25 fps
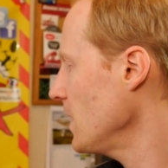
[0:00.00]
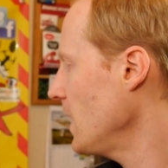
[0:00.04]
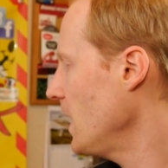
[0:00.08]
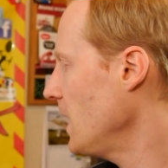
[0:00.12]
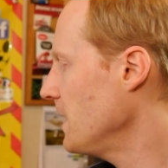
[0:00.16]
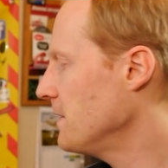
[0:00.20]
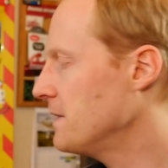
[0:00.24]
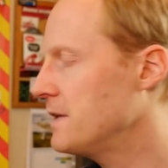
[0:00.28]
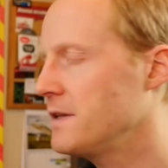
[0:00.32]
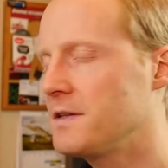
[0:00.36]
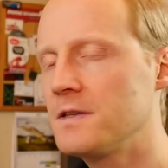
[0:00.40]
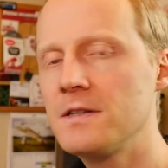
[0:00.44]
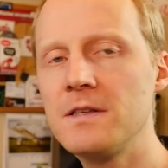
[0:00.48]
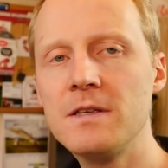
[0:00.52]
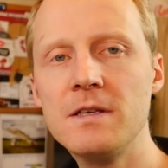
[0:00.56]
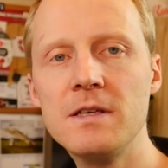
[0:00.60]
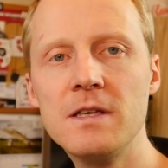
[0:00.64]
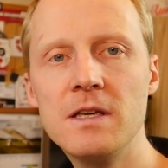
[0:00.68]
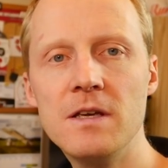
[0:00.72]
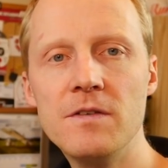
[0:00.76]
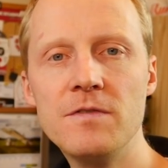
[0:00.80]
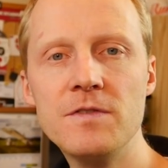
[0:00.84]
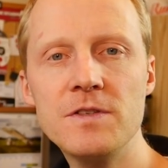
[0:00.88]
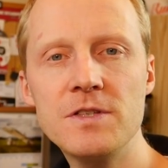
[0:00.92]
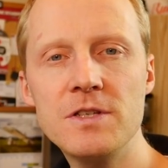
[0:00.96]
and it
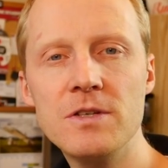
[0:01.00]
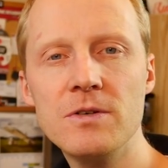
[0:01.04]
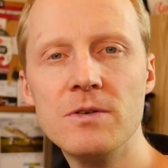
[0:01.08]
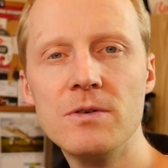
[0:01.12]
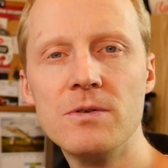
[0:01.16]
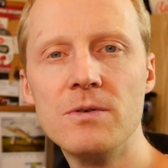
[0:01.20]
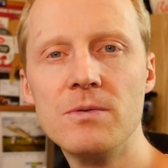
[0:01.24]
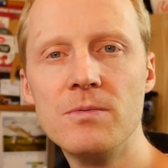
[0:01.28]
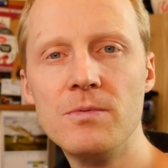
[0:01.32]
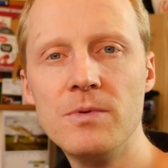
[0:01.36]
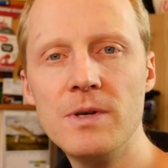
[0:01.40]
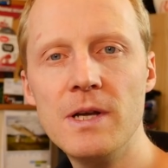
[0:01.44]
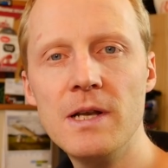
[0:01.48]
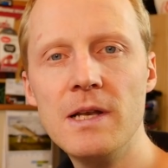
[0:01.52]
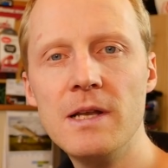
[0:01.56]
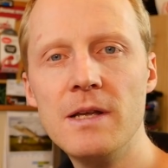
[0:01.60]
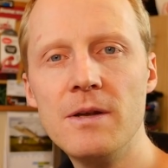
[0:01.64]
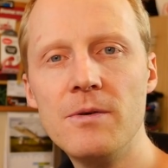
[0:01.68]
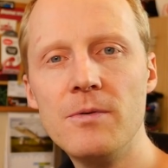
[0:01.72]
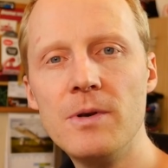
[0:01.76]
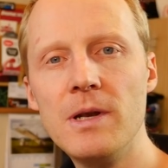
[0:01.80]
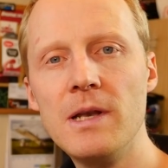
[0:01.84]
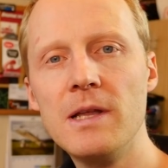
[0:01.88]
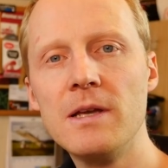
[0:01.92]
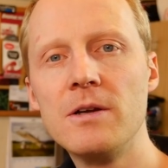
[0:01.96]
gives you really,
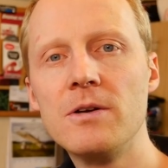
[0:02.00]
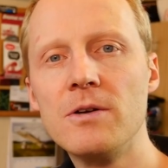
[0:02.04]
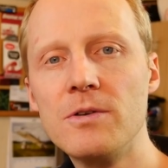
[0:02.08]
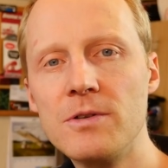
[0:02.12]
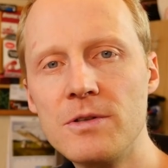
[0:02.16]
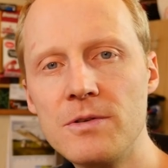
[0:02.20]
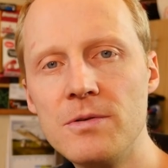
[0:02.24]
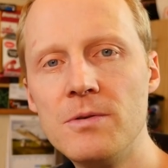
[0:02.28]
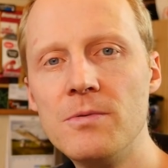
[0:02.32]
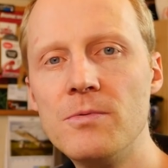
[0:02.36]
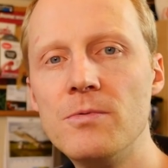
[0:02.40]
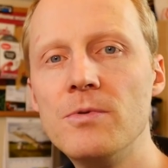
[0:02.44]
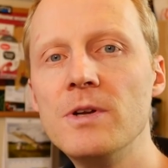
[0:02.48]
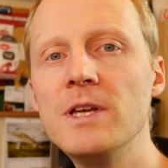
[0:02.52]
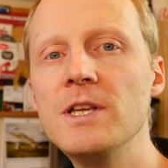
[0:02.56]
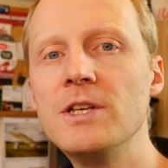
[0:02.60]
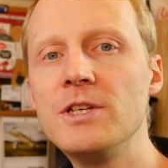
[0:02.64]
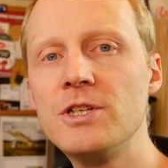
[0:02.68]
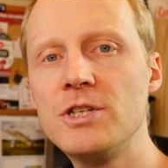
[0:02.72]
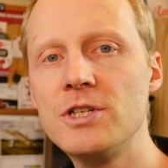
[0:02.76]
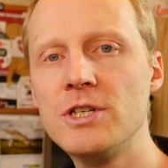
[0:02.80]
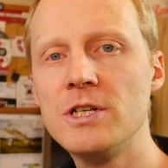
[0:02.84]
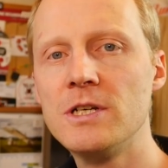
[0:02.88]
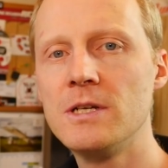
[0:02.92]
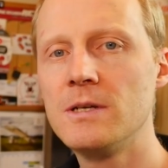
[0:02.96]
really good
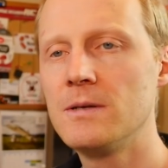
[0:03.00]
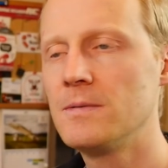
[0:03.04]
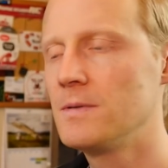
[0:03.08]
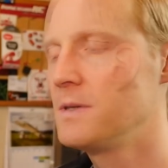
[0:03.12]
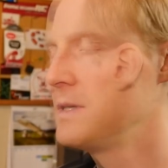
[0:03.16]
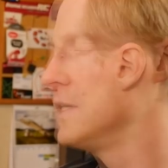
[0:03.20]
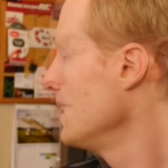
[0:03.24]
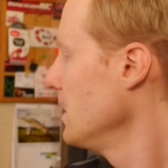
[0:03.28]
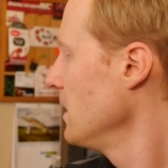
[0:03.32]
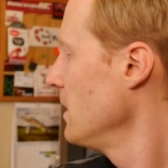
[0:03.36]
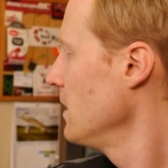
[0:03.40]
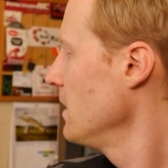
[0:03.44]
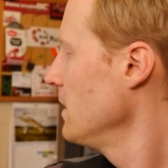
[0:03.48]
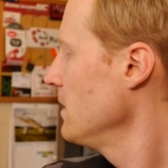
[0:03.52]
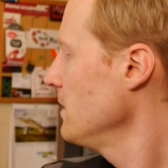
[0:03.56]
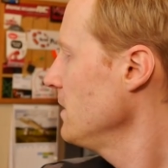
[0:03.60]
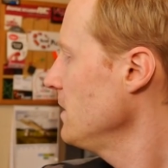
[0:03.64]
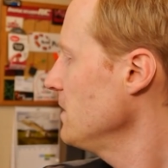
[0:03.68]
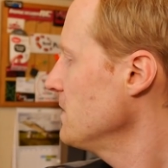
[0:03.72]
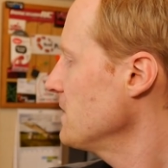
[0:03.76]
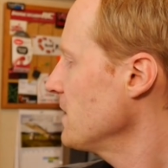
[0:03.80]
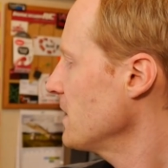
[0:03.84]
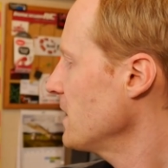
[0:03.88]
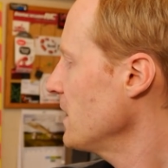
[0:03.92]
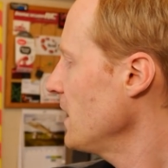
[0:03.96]
reach.
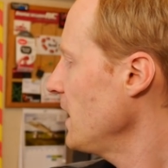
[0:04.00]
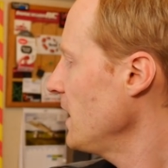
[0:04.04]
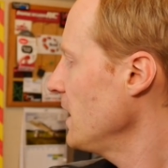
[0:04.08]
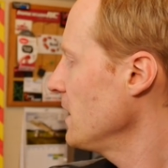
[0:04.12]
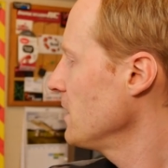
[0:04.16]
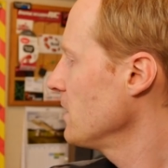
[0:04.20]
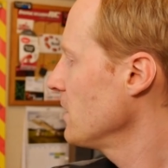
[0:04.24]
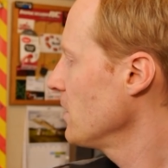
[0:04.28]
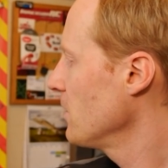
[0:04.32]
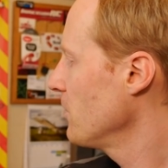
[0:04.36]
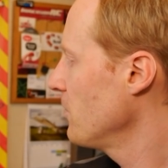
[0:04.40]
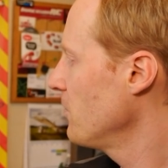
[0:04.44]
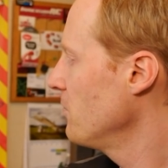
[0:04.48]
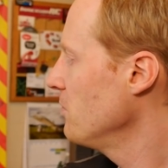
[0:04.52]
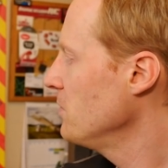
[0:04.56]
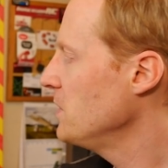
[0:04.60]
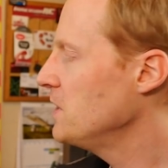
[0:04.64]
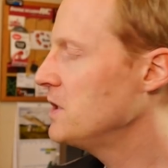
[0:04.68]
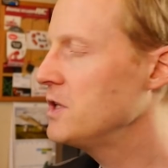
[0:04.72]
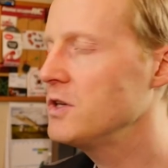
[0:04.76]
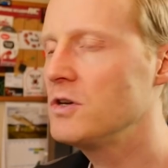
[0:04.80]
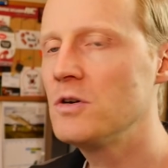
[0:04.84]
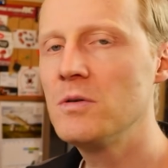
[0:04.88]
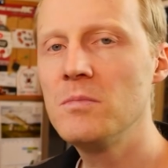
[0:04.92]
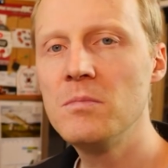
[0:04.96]
These are kind of
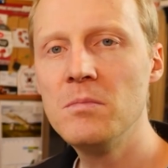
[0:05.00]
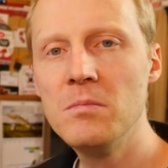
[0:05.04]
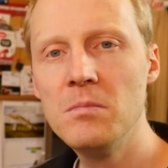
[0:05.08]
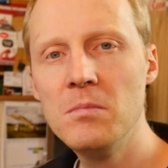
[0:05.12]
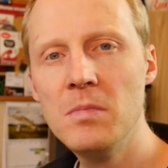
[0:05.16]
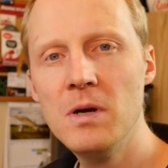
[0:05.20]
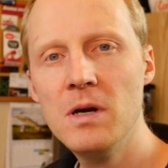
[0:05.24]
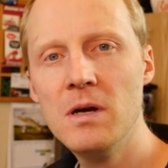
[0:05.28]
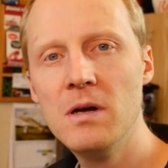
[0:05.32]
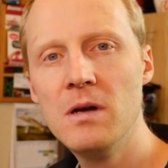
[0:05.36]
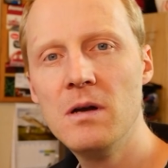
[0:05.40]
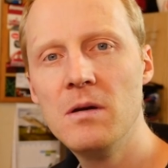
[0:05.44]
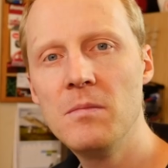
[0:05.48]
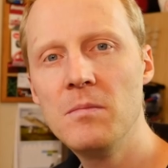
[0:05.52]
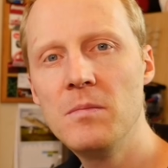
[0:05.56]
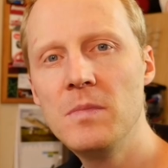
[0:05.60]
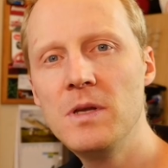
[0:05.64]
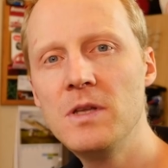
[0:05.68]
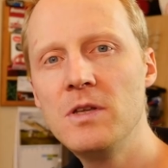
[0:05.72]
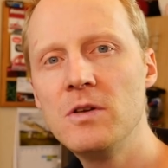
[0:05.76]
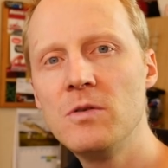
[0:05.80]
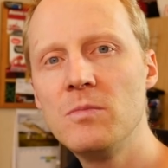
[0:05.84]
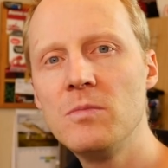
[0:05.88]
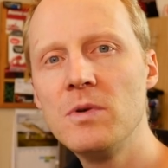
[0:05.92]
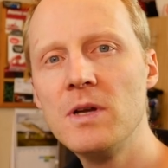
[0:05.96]
medium
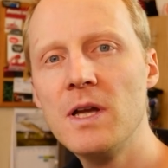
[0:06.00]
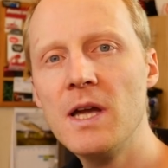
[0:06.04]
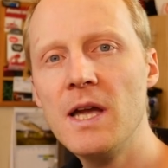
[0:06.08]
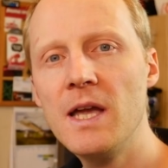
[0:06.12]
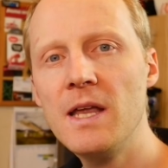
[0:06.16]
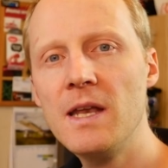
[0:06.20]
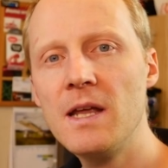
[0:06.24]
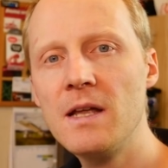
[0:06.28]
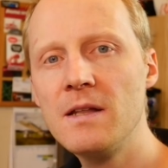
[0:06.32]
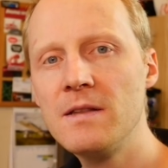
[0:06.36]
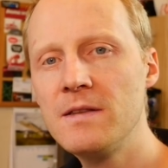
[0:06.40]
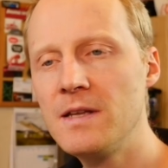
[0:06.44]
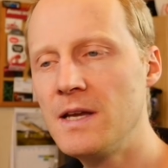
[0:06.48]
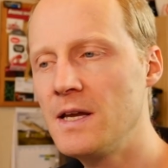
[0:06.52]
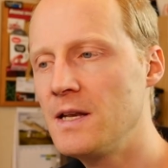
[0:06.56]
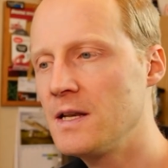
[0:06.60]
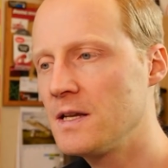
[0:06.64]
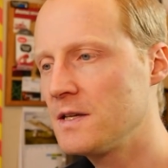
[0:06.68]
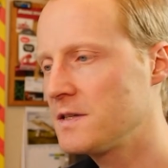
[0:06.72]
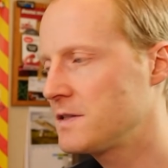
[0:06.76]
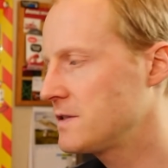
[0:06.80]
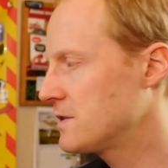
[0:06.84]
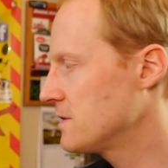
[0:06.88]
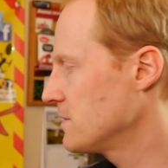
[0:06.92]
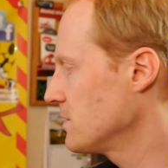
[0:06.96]
gain
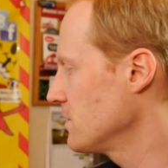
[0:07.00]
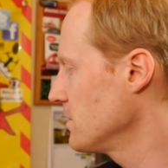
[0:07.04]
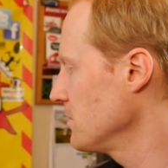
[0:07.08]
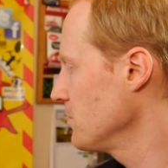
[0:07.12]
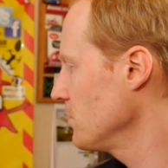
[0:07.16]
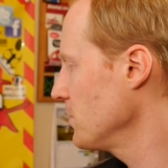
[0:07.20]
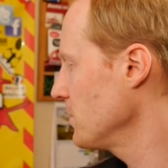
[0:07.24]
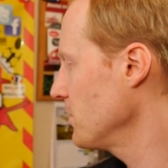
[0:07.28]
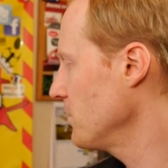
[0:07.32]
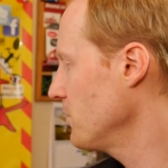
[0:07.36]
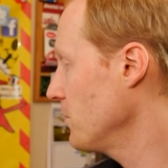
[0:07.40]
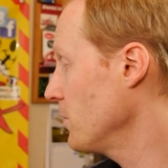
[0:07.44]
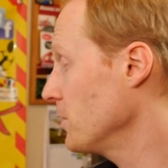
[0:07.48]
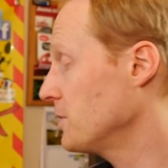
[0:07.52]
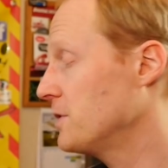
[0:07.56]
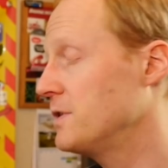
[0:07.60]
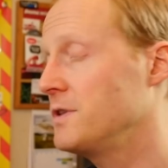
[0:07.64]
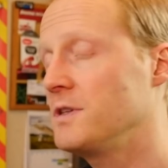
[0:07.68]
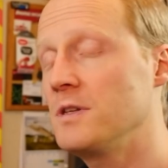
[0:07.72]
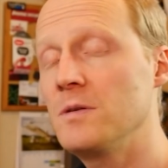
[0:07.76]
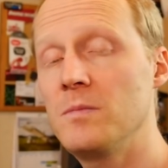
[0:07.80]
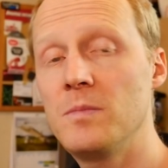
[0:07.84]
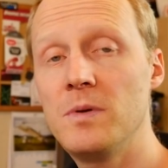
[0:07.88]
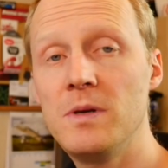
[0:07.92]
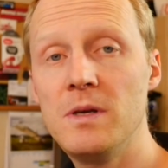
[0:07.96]
antennas with
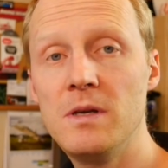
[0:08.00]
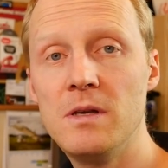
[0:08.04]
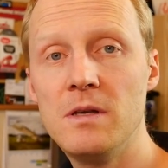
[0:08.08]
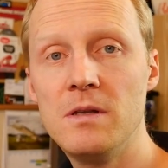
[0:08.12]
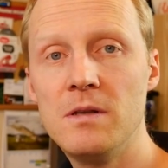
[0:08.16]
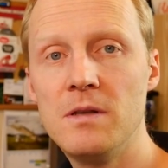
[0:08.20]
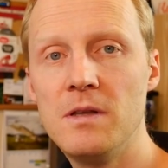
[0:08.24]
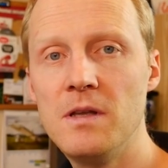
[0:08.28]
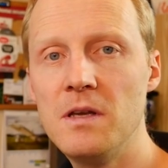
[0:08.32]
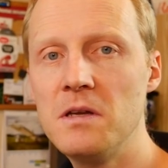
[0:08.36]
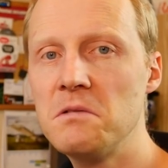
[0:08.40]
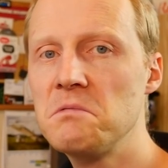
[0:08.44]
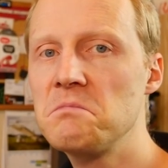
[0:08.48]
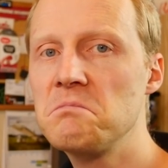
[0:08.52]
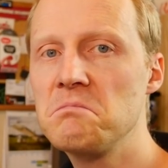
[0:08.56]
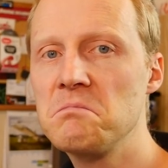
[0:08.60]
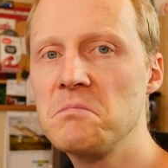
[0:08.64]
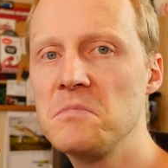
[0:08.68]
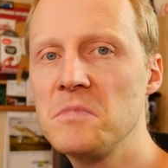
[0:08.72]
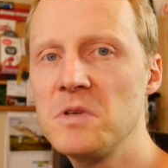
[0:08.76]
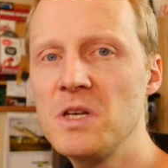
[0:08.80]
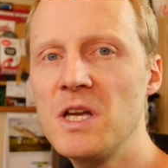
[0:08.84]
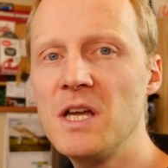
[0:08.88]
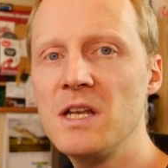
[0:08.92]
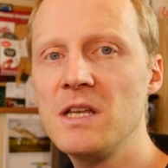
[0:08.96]
14 dB. They
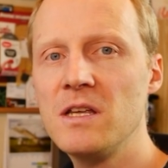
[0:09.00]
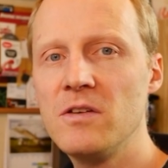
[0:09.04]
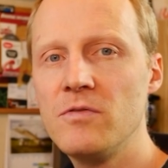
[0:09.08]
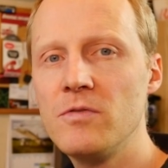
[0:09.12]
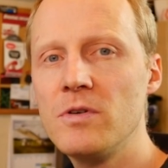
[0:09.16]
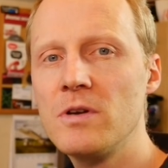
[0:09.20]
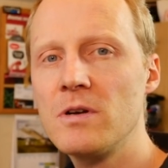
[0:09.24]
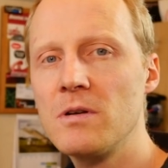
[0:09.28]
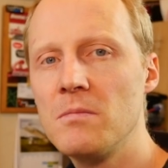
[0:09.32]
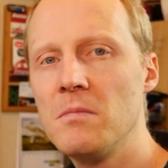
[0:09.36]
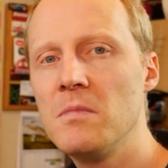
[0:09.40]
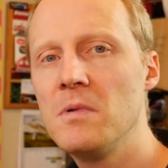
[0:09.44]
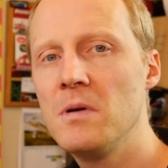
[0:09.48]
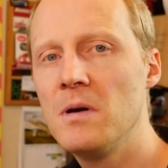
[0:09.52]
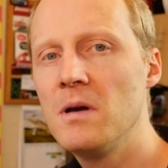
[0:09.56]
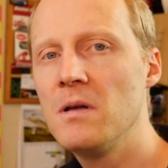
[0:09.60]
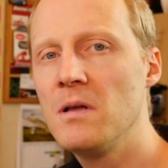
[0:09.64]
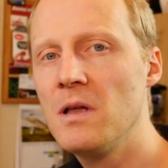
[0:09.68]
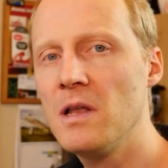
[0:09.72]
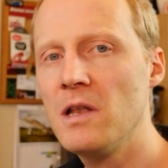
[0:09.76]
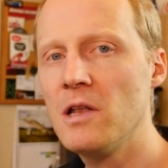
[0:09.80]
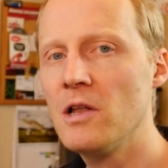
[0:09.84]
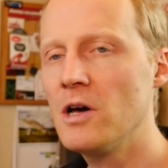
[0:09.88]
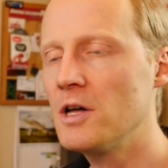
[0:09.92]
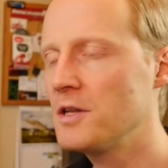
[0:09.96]
can give you
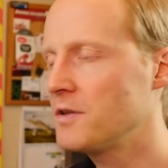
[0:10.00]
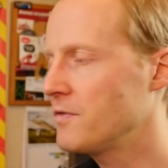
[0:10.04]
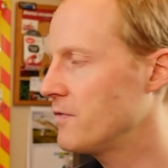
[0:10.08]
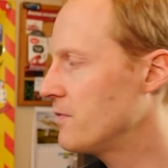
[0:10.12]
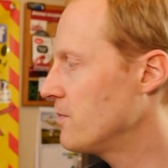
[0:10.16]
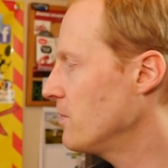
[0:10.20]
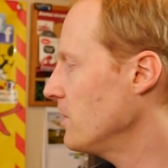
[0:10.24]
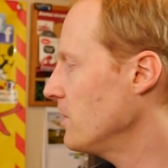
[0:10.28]
a lot of